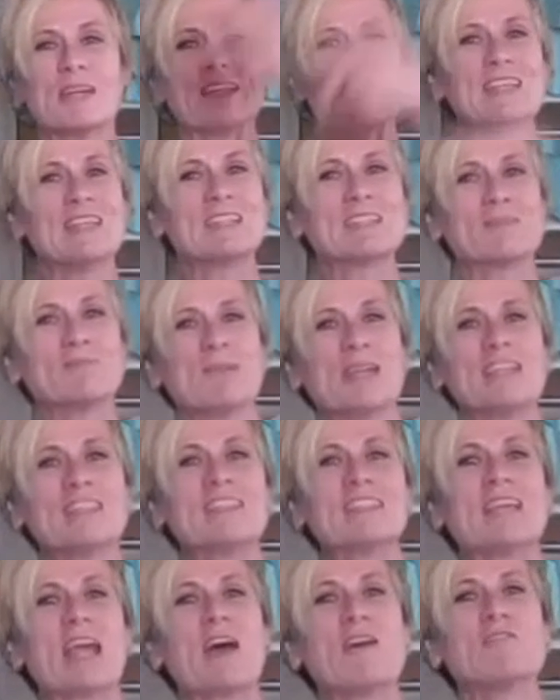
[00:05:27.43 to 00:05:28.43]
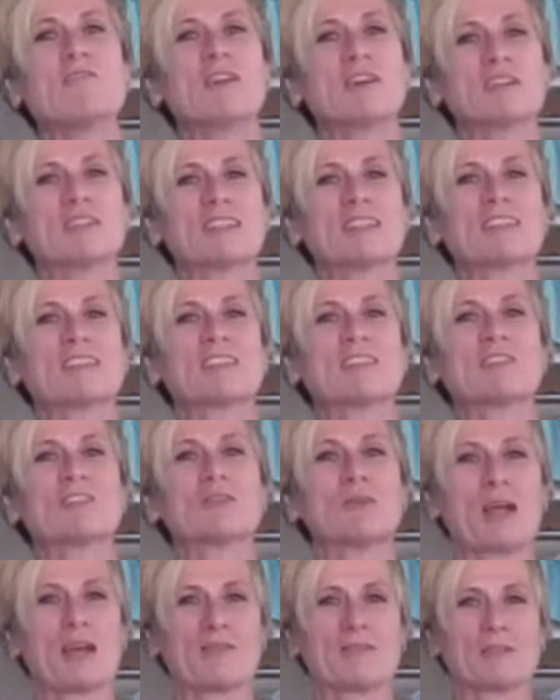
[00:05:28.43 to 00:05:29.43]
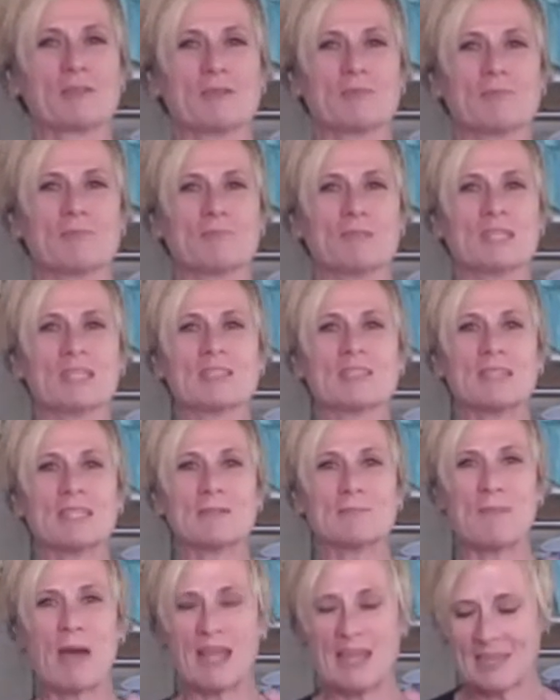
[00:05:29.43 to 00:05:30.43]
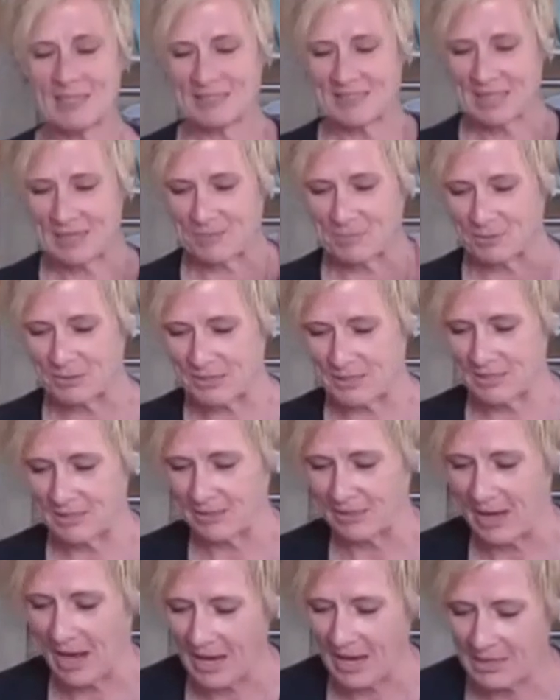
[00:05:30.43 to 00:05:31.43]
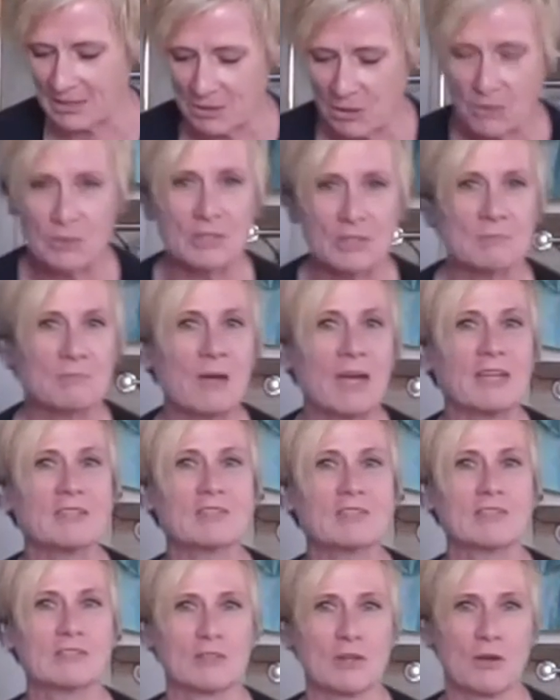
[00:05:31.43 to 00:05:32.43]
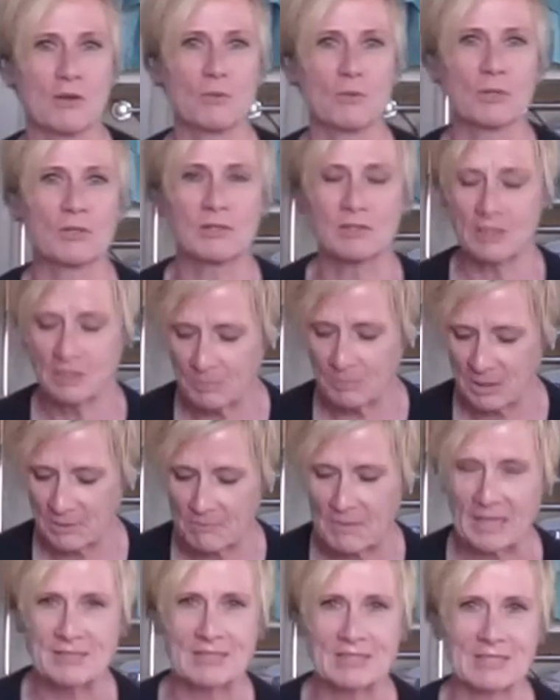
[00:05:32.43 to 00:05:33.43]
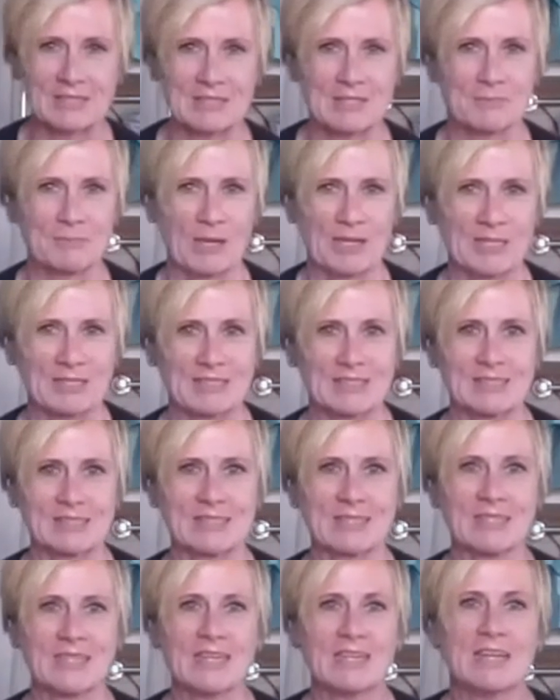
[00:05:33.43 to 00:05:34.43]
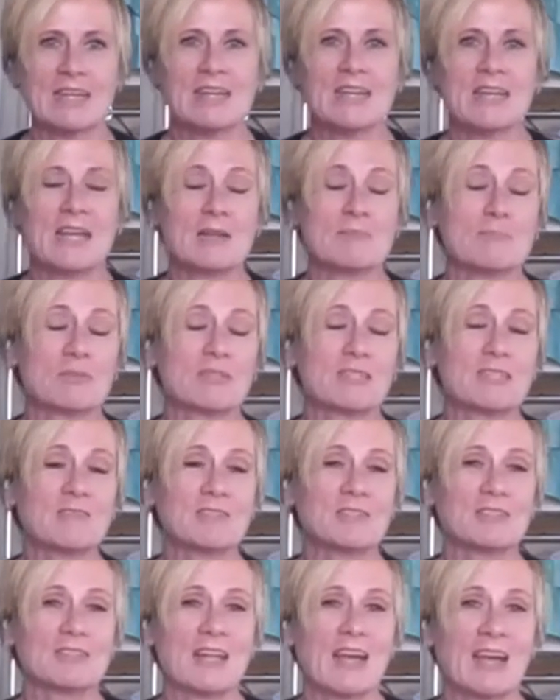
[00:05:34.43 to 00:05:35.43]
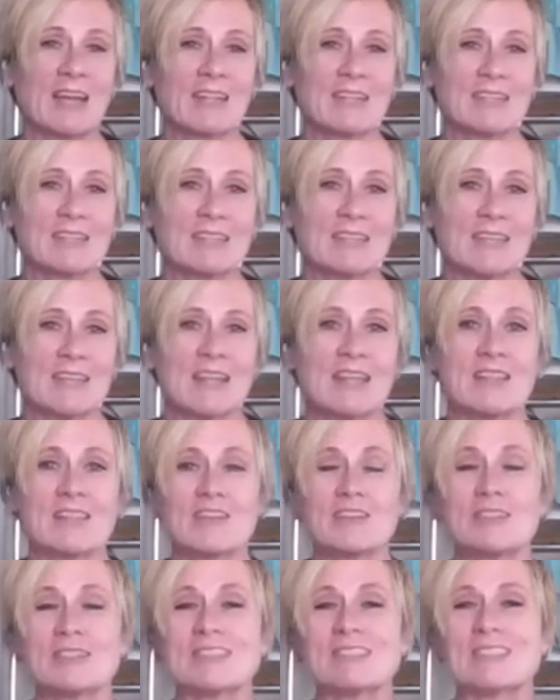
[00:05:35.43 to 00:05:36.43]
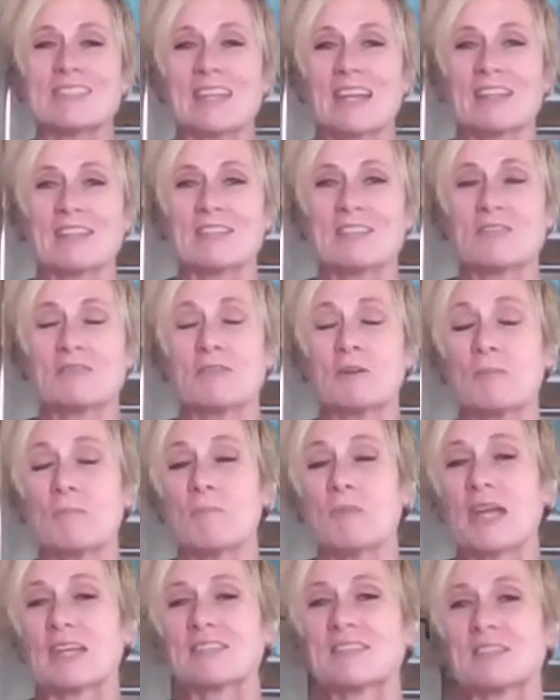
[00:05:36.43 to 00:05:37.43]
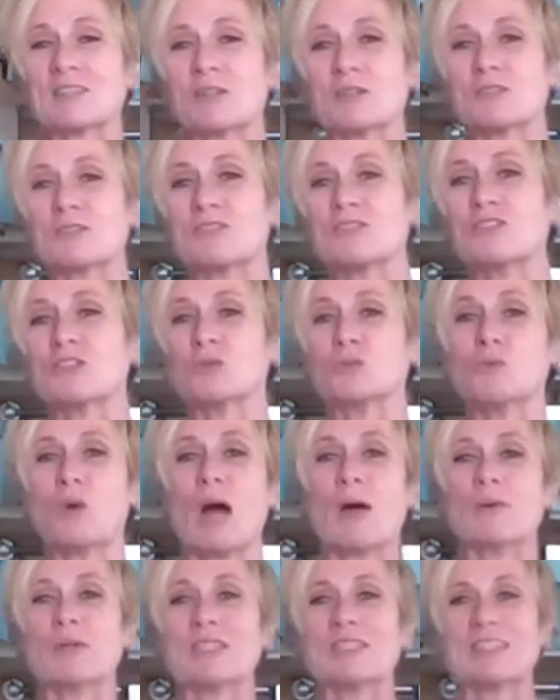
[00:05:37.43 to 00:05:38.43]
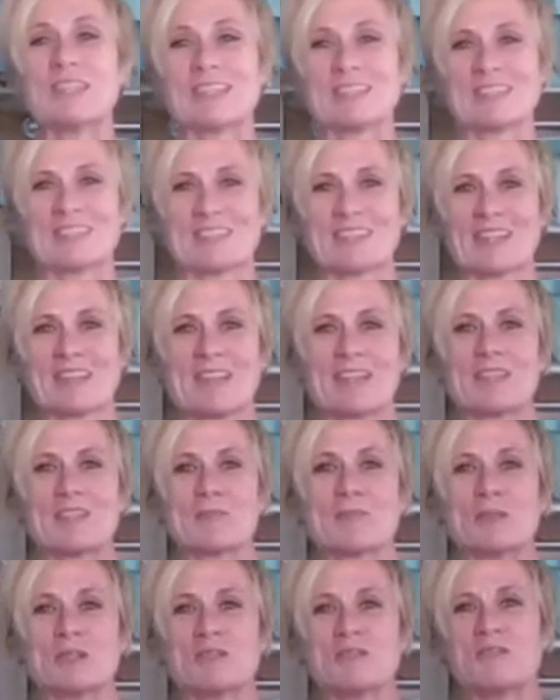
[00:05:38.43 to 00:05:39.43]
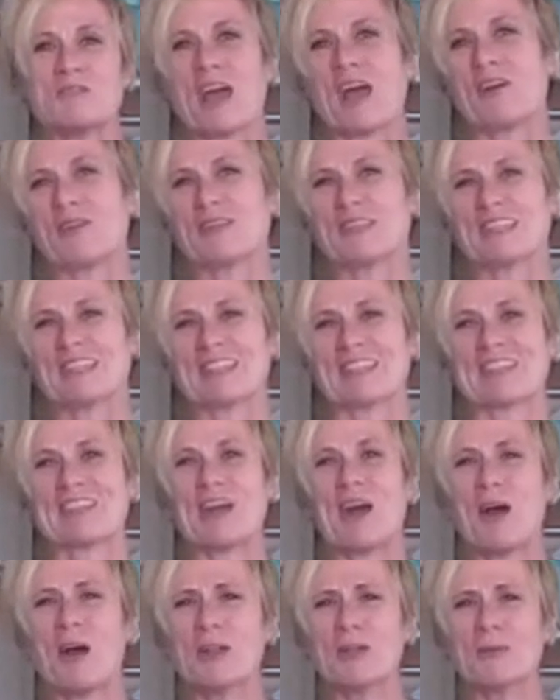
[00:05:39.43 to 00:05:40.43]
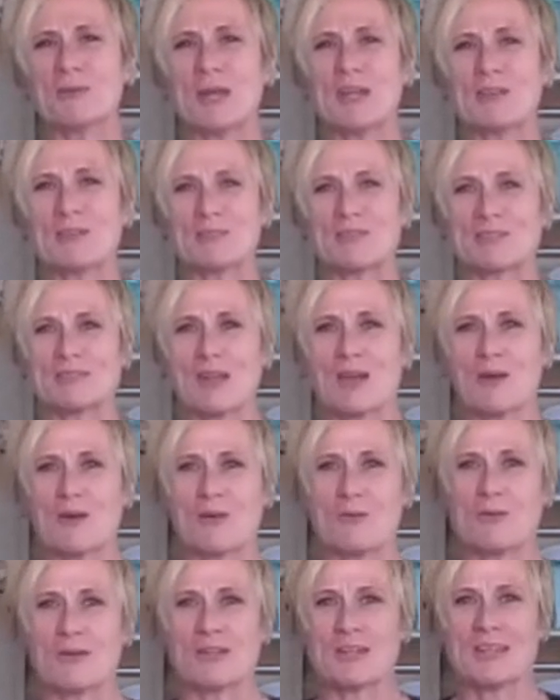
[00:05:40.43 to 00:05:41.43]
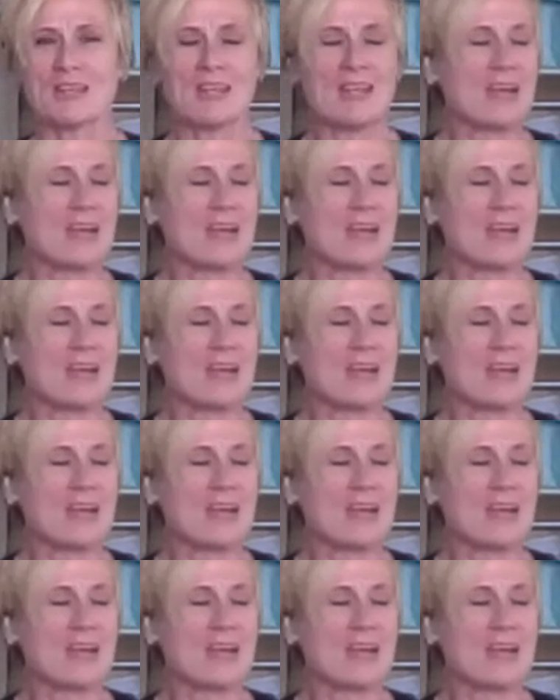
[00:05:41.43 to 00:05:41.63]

But it's amazing how far dust can travel because in my example here, I coated my snow with a little bit of Mexican spices. And believe it or not, there is dust from Mexico's Chihuahuan desert that has been found in the Colorado snow.